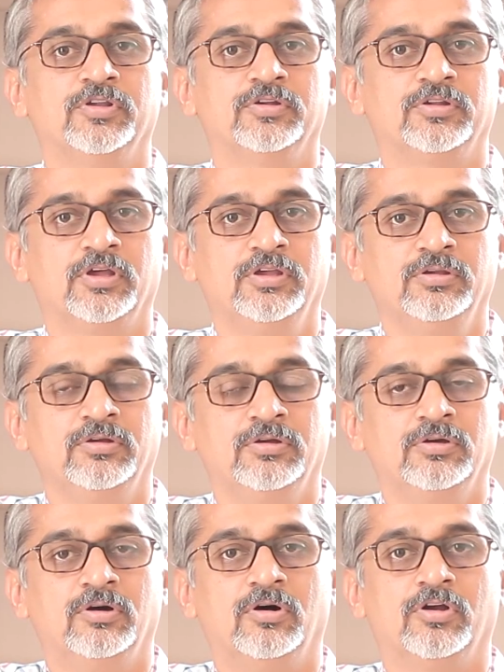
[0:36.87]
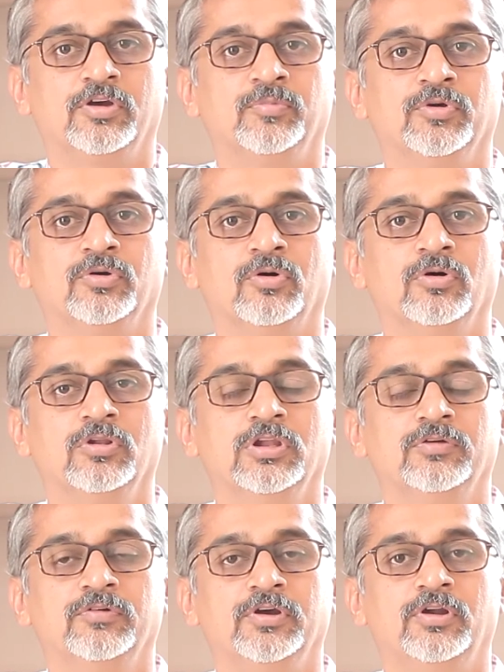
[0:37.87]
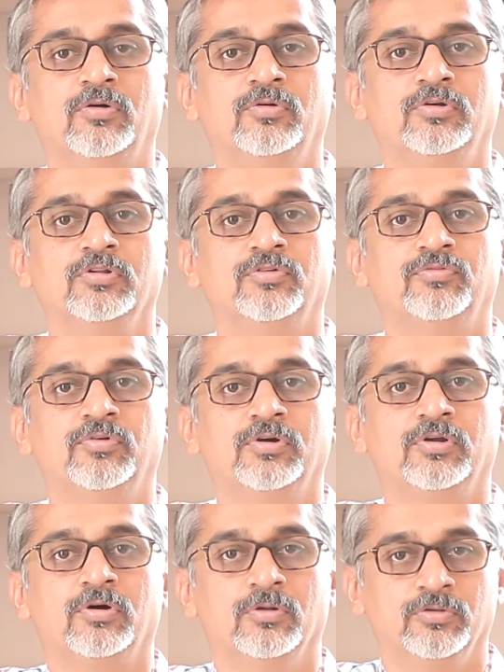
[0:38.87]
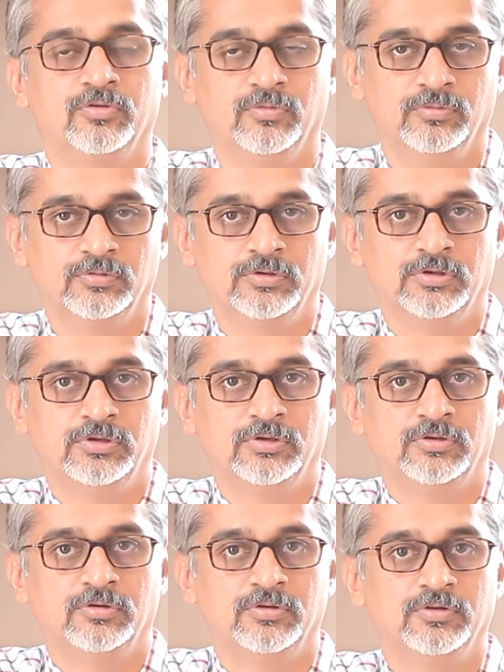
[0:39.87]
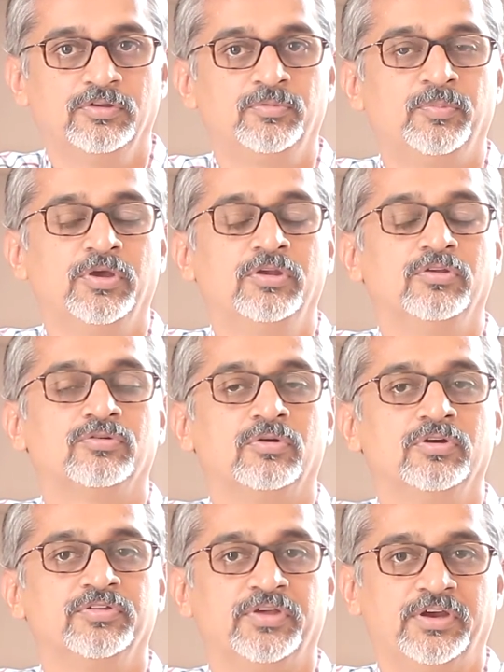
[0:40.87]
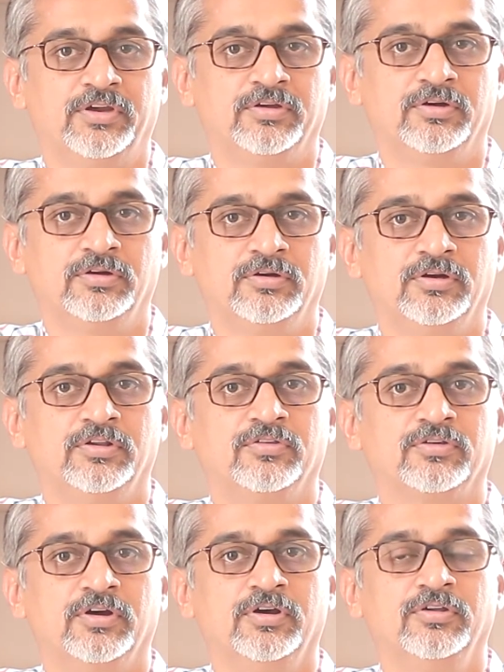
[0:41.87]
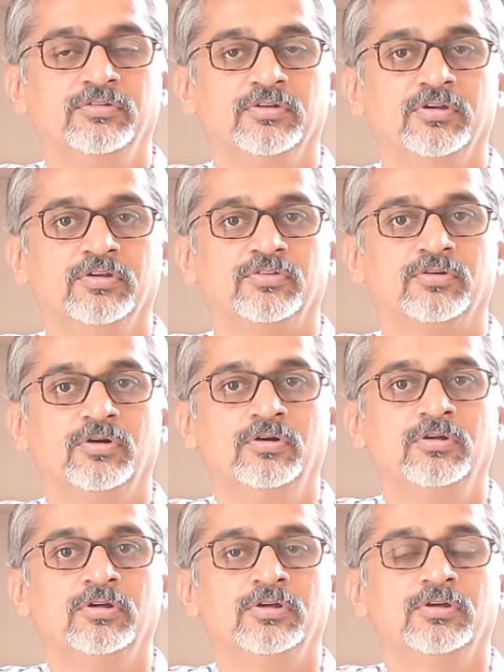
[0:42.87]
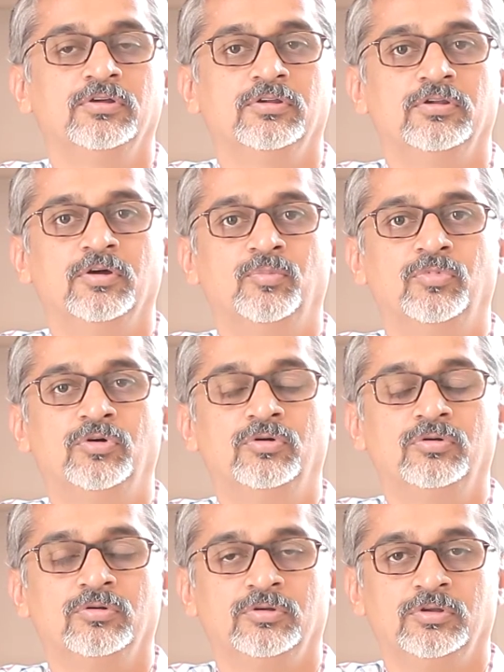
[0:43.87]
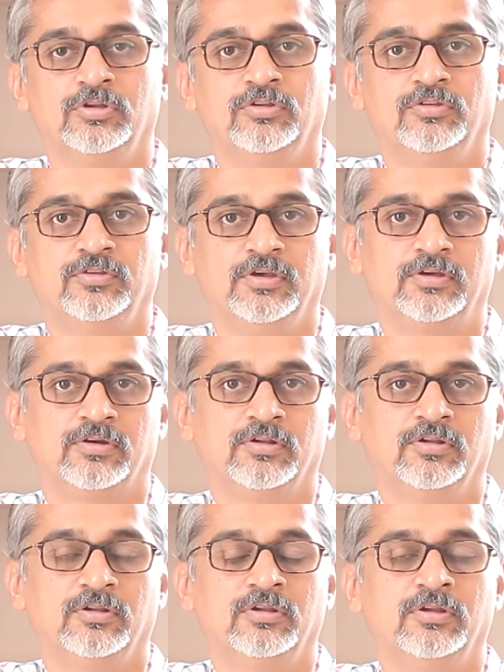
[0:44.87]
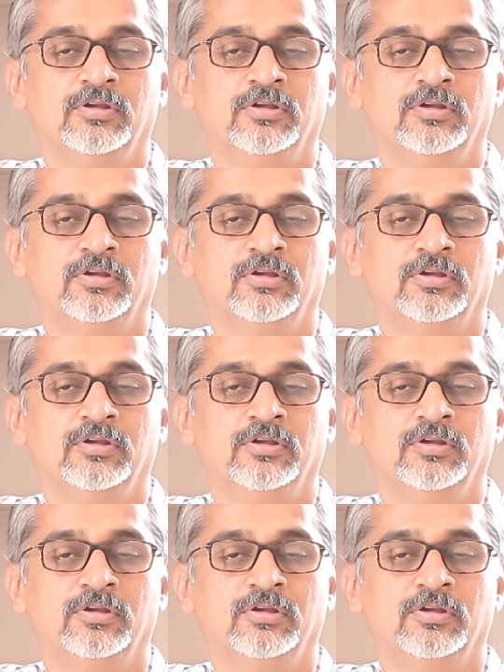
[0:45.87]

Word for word: at the thigh or it may go all the way down to the foot also. So this pain is called sciatica and this condition is called lumbosacral